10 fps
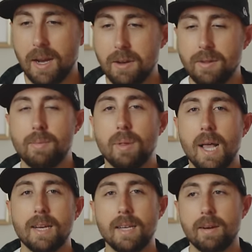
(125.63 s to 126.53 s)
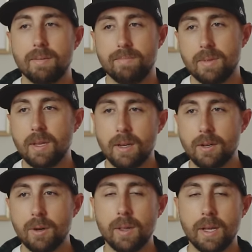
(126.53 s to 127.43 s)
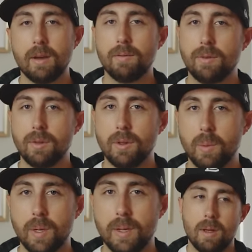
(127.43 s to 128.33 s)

I nearly blacked out and had to go lay down for a little bit.